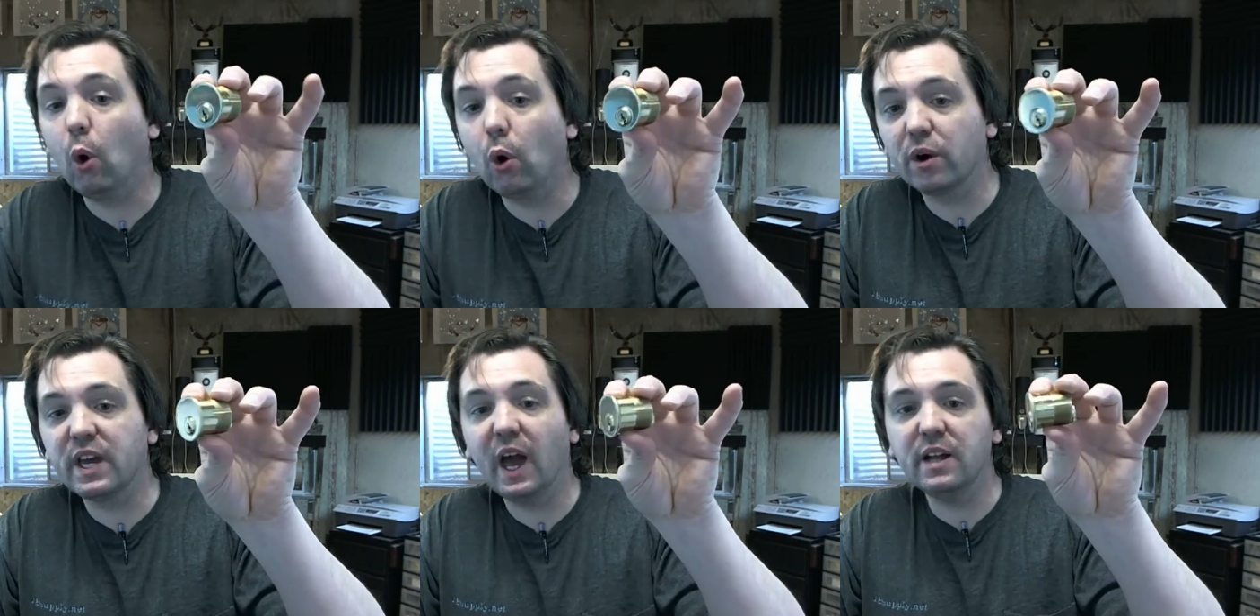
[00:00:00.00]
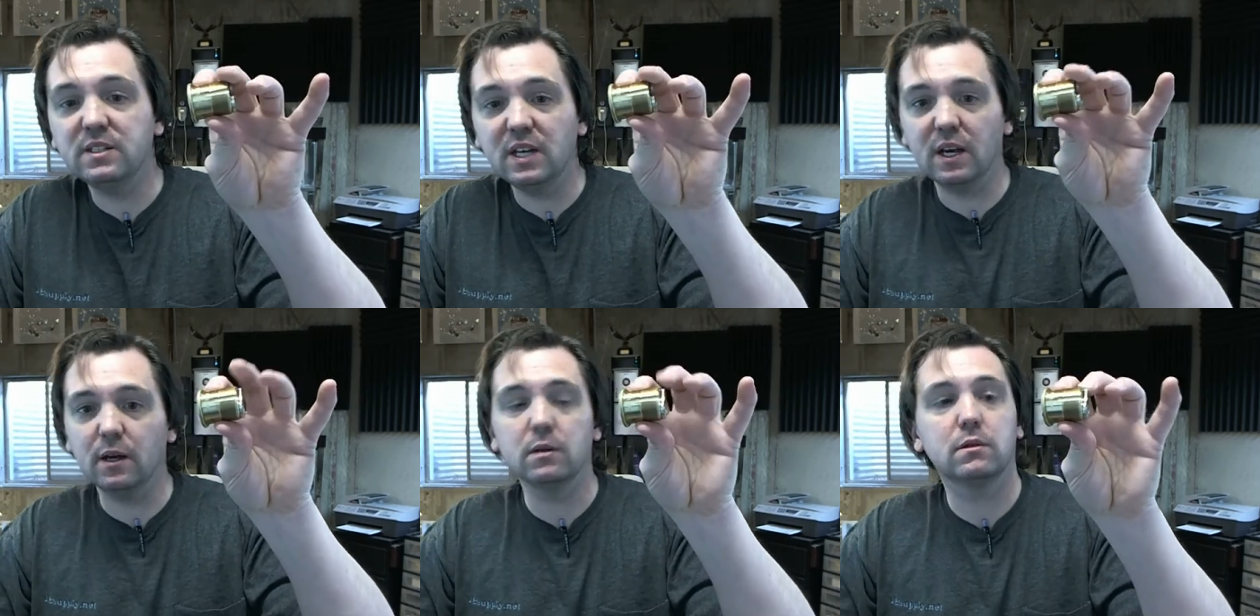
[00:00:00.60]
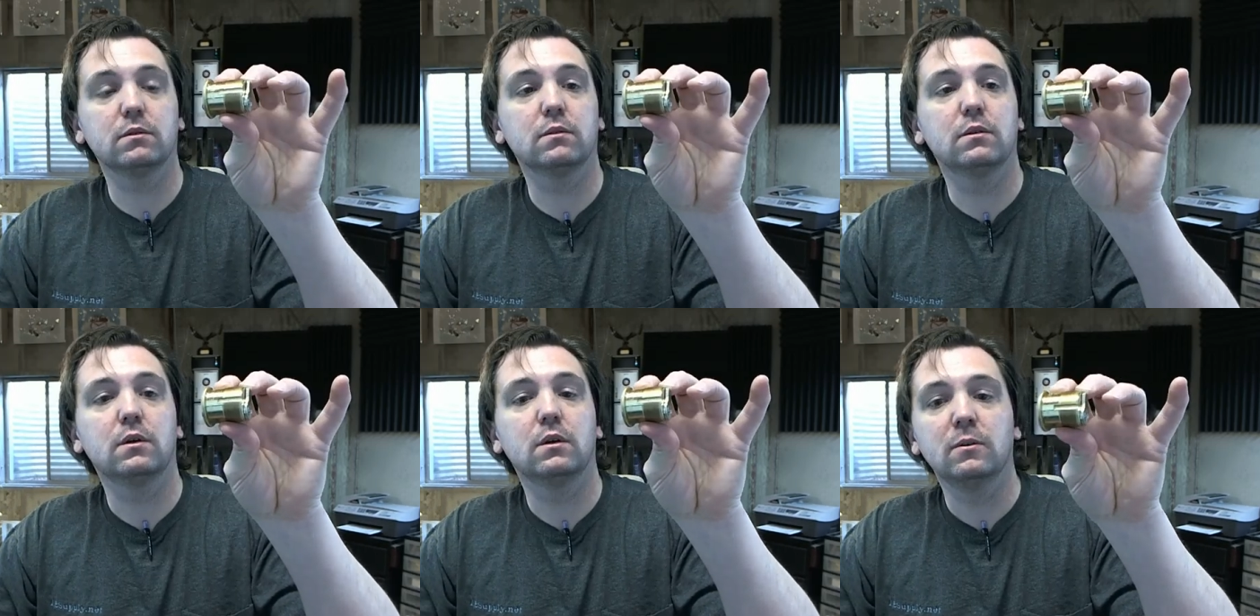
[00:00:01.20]
or KD.
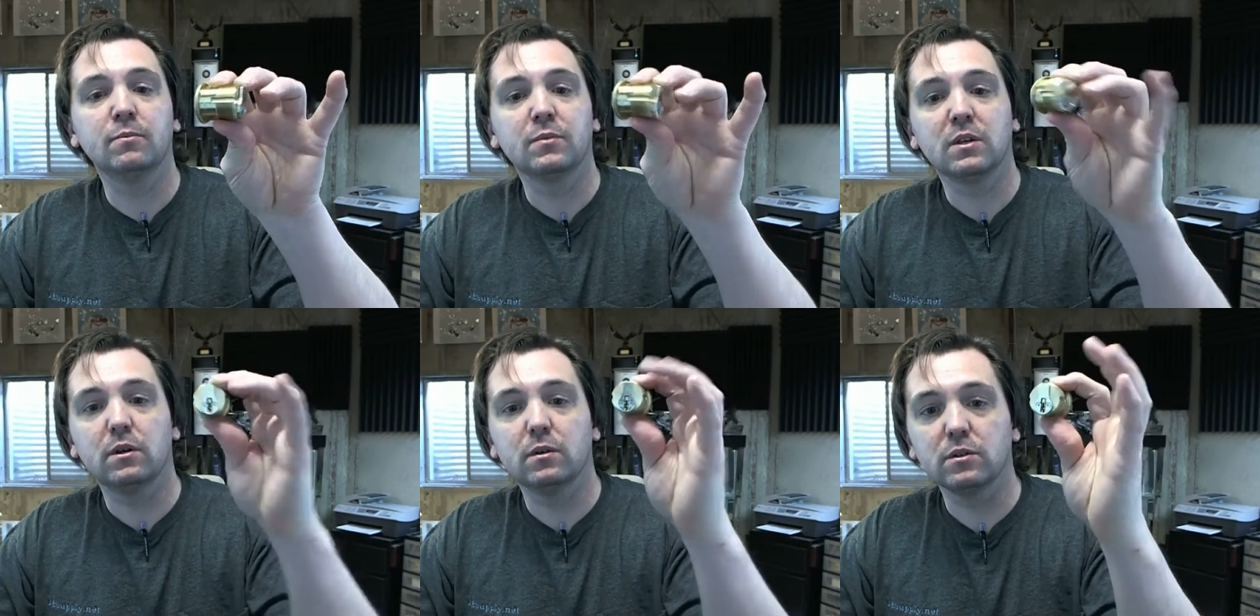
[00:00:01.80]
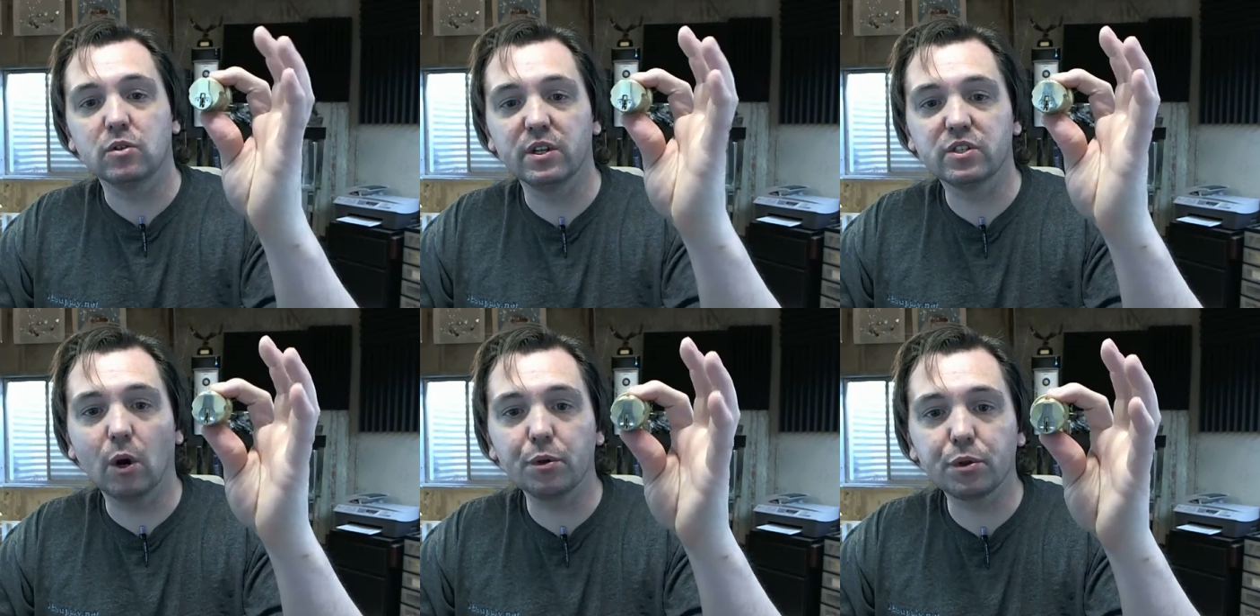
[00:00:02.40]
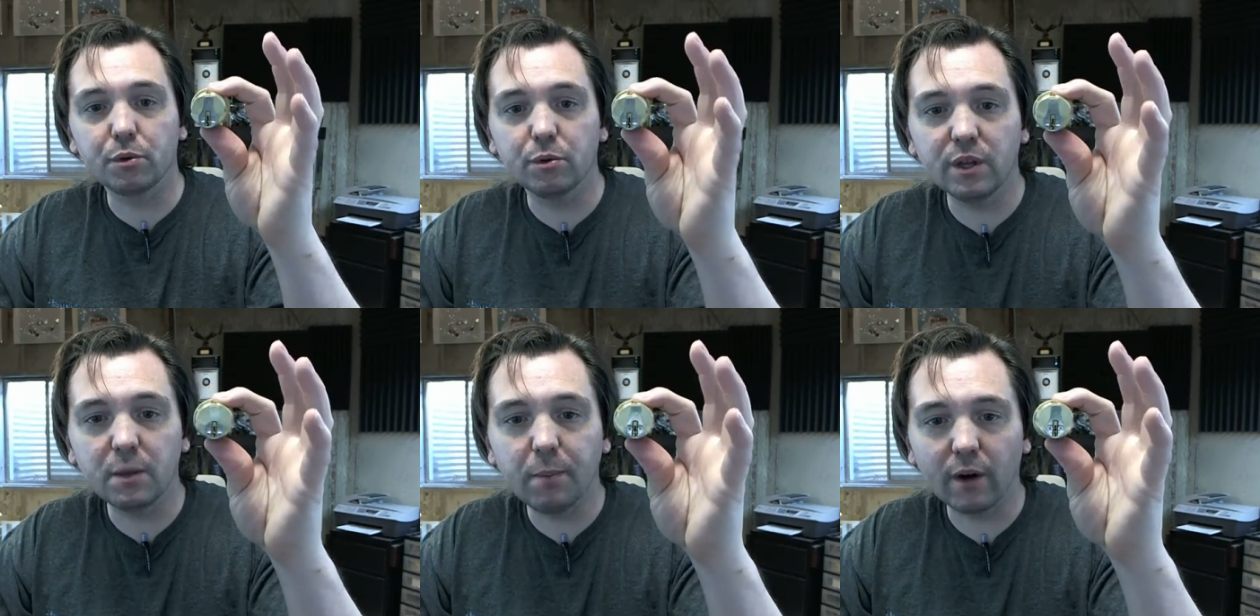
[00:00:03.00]
So let's go through
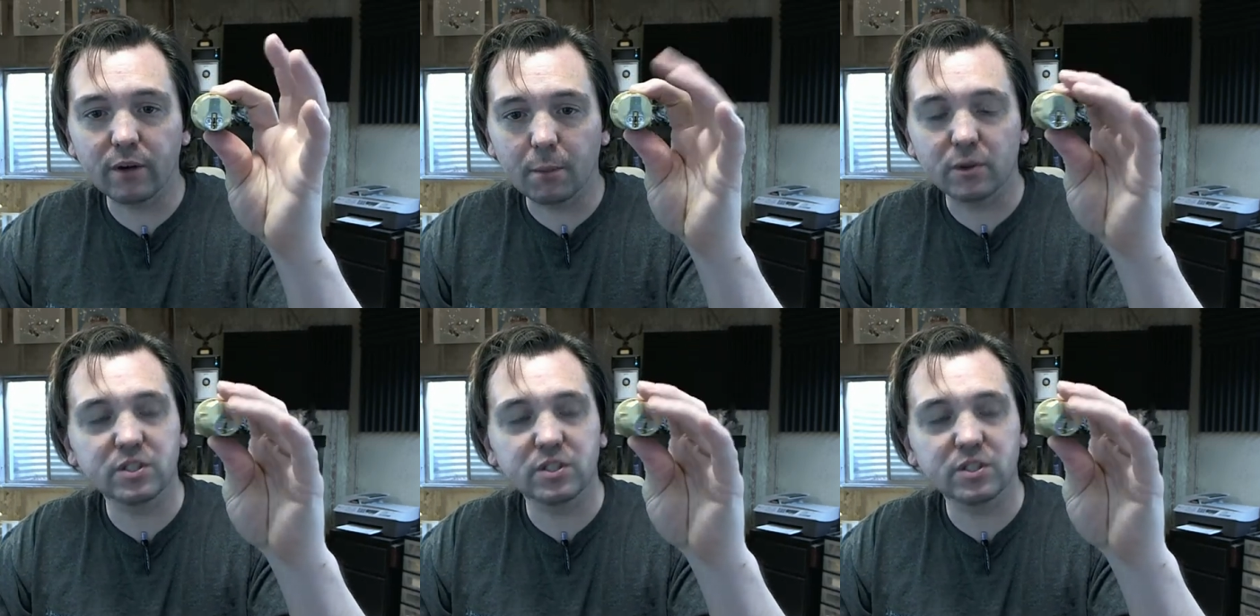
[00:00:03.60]
the part number.